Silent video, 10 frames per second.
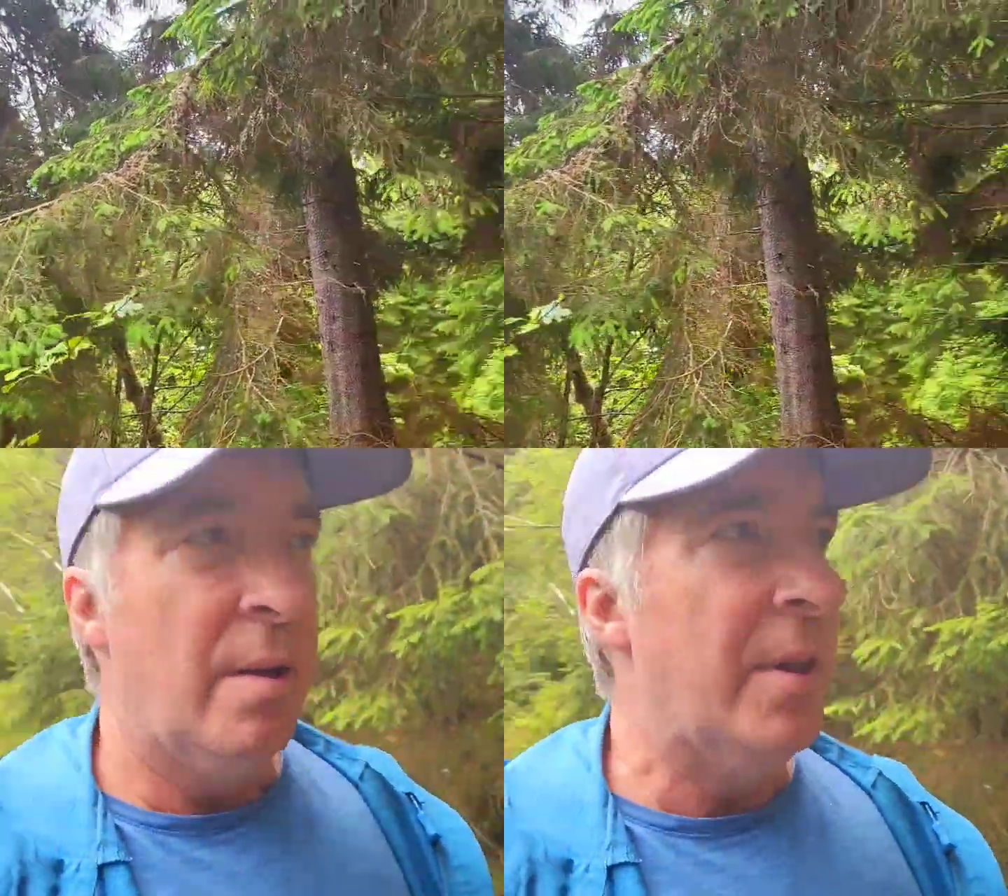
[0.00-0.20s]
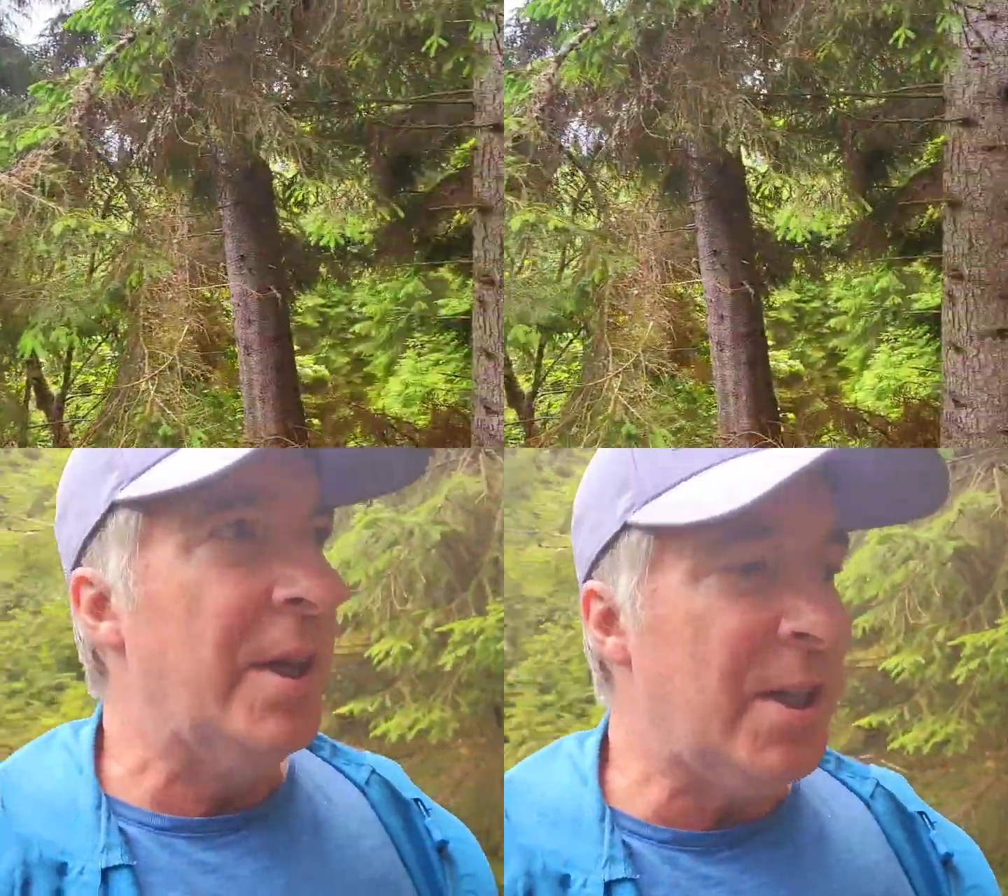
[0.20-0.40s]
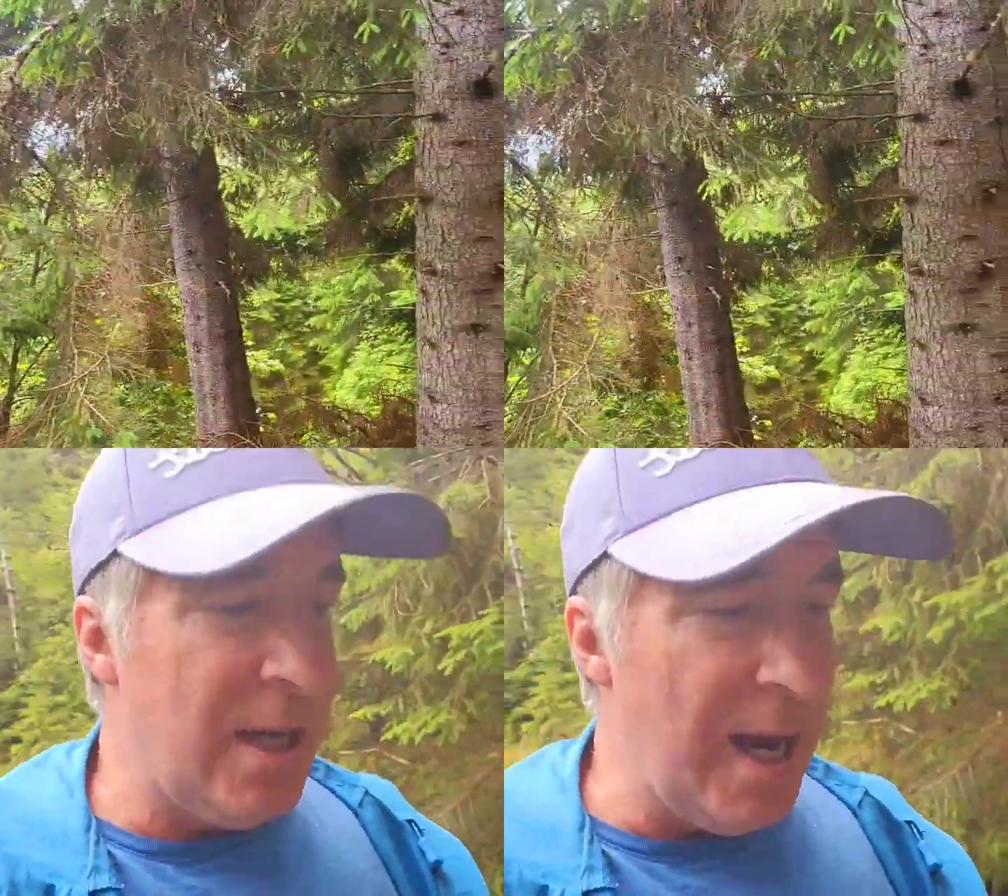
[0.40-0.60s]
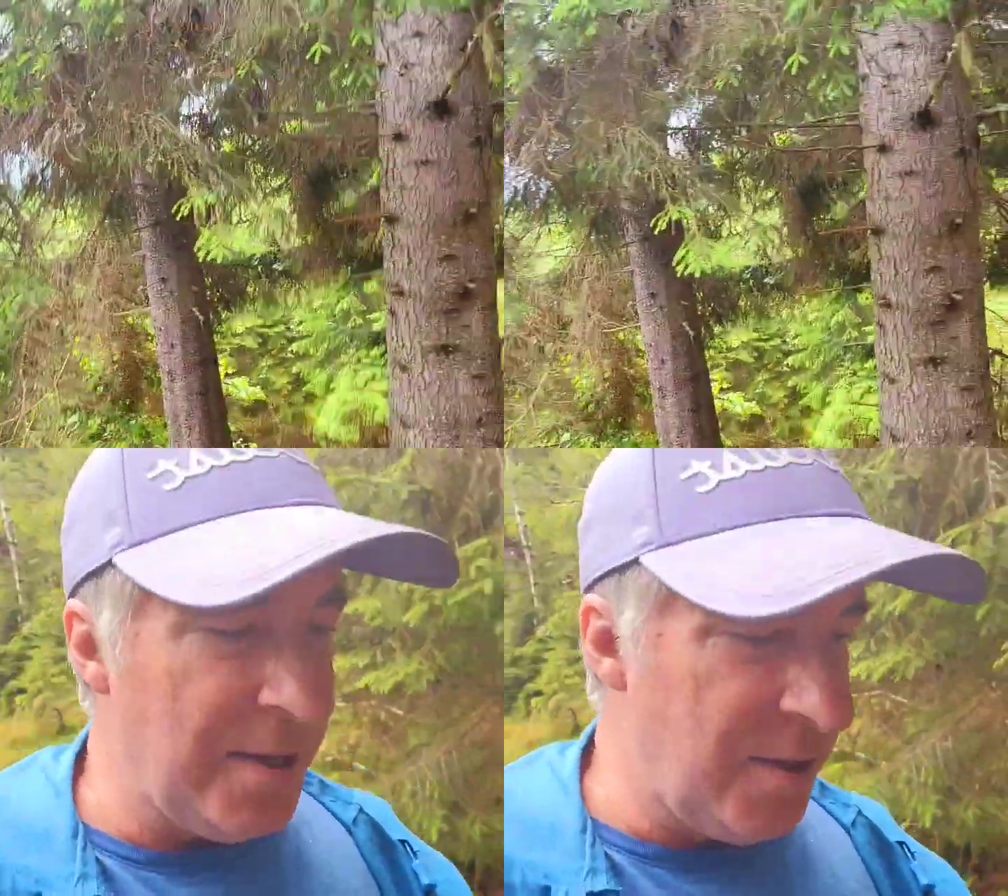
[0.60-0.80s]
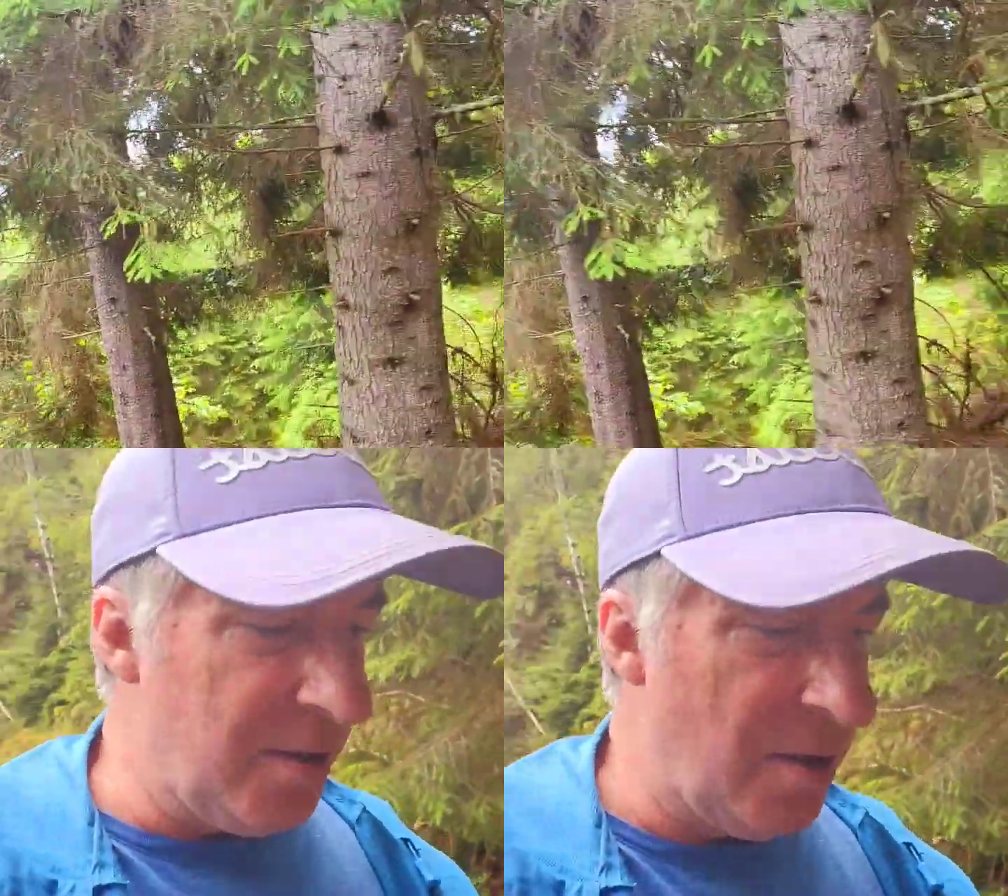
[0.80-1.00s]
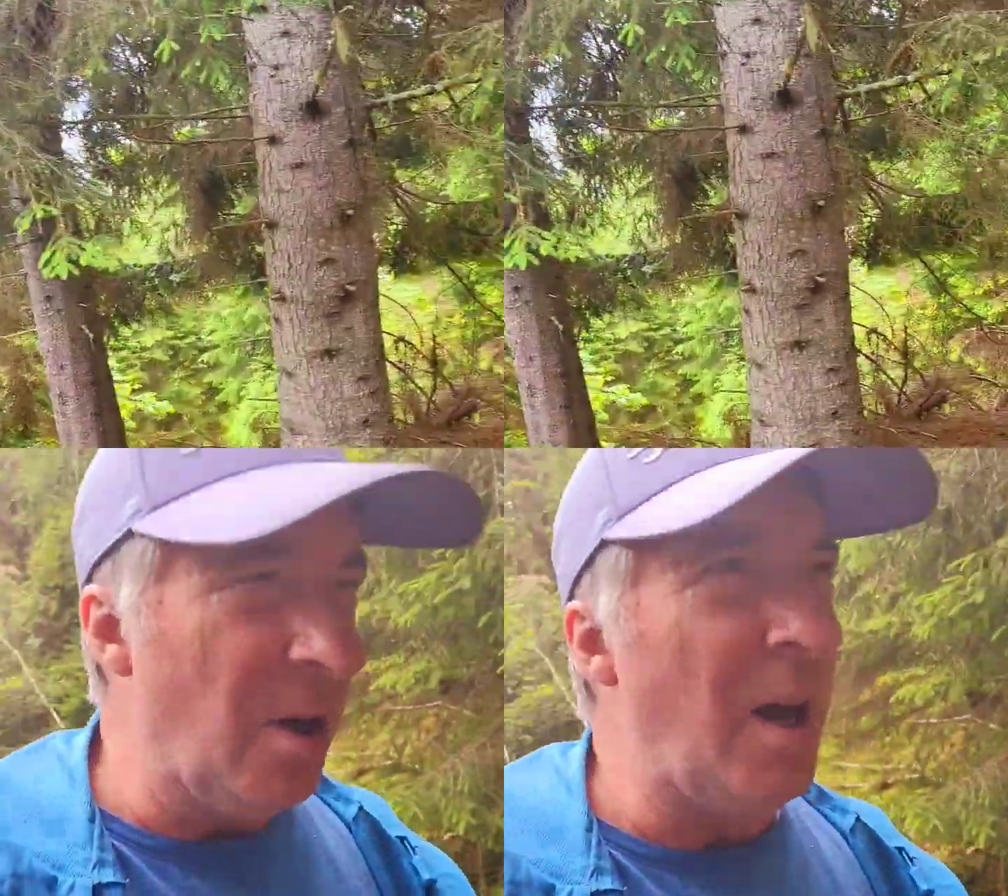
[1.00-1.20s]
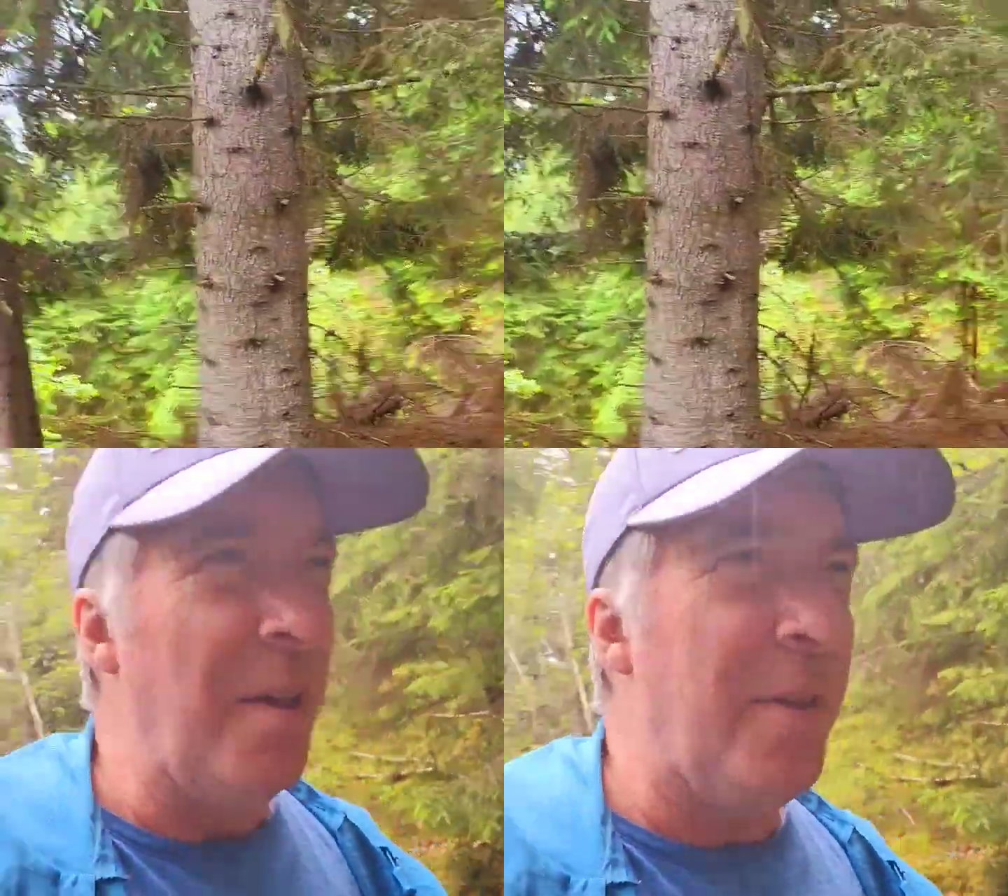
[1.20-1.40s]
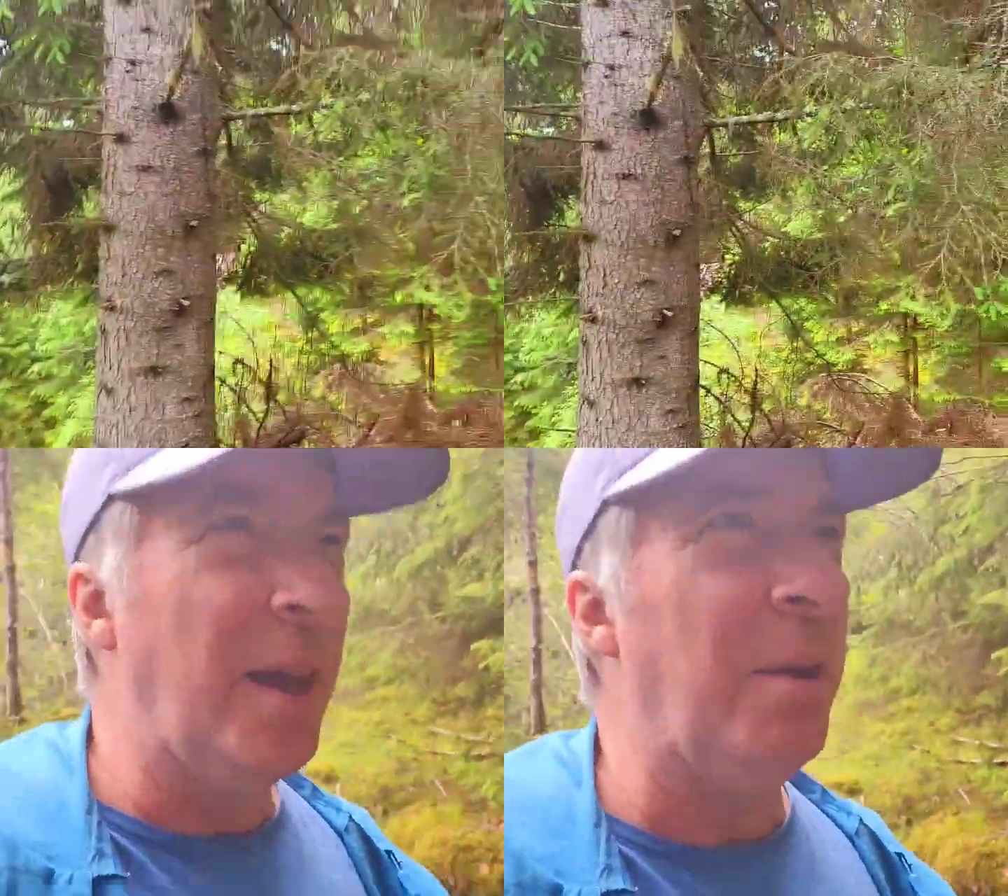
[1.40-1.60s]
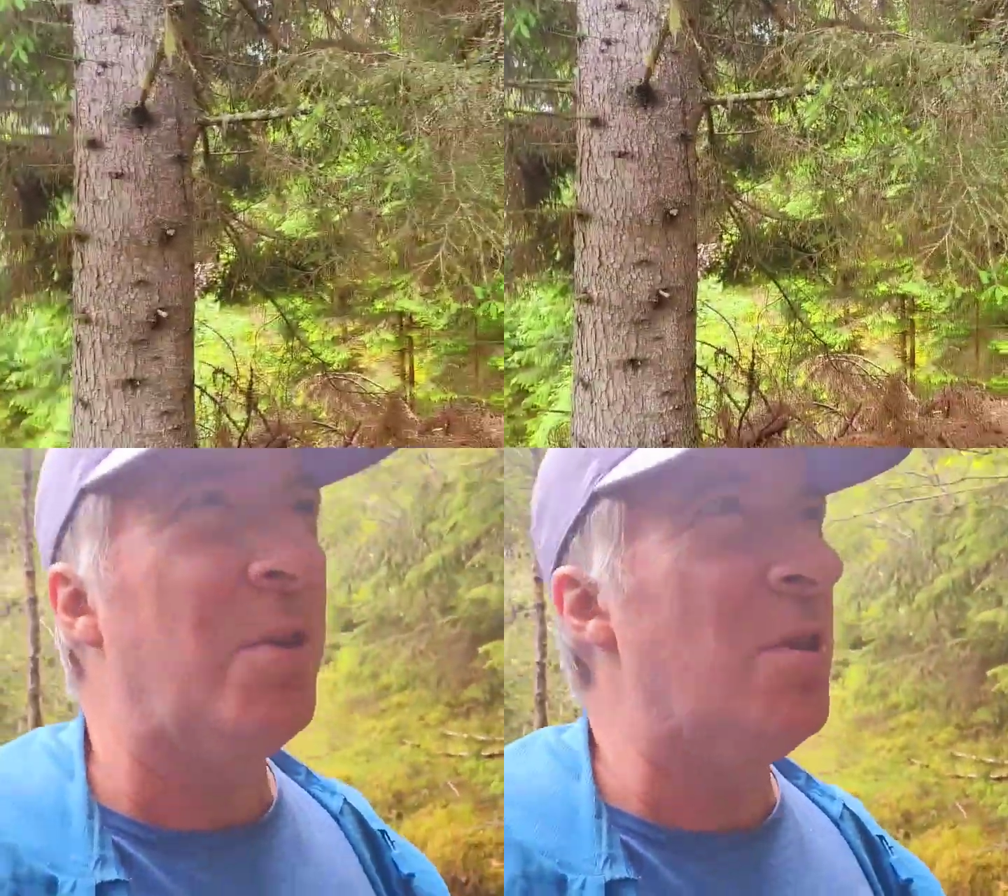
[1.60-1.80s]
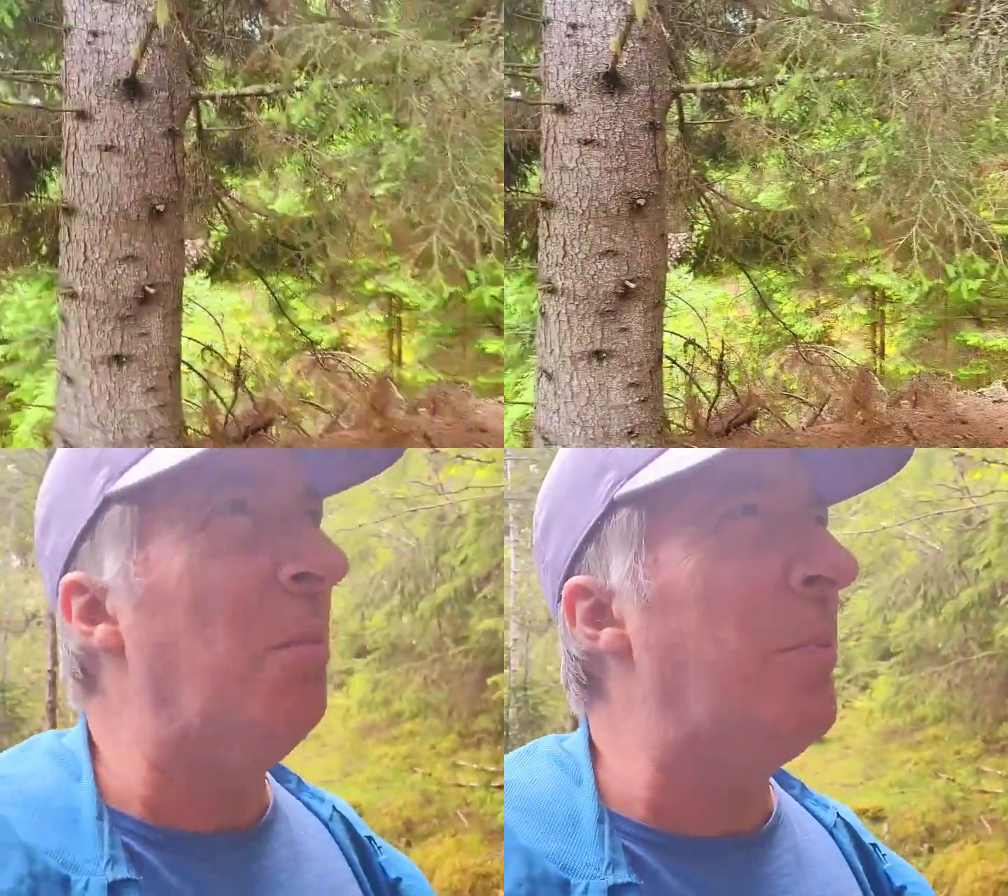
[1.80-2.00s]
These tests, I think it's
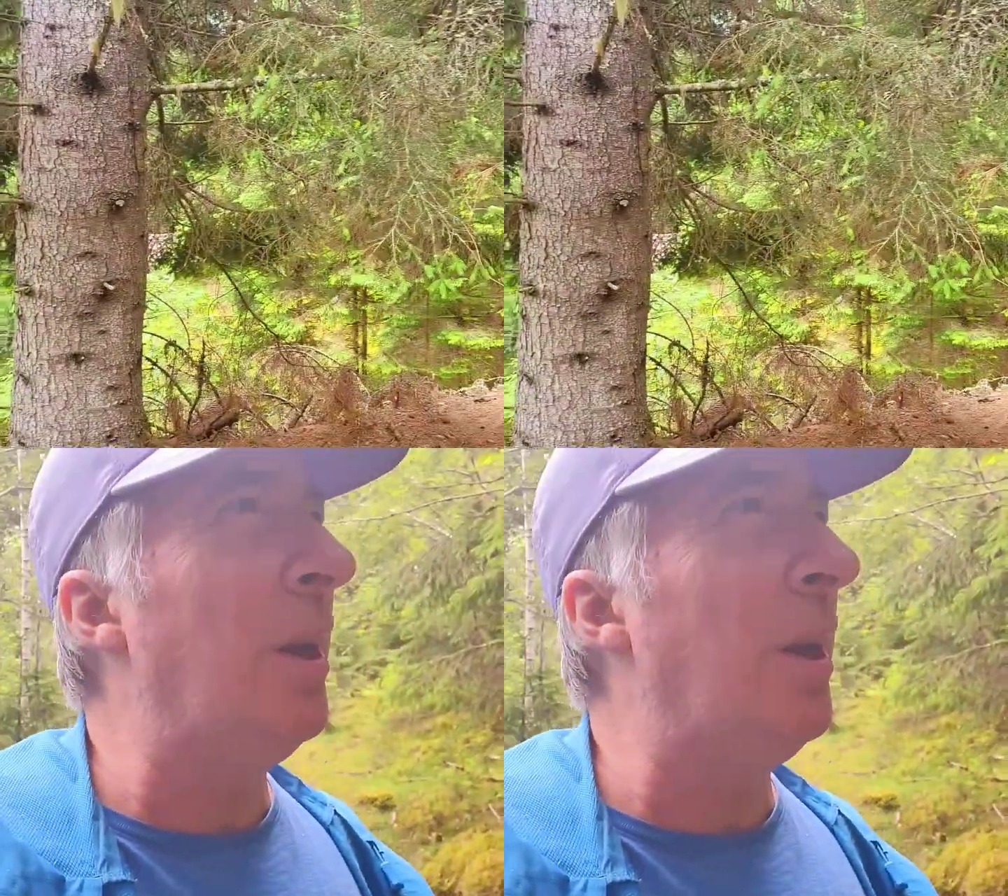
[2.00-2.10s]
something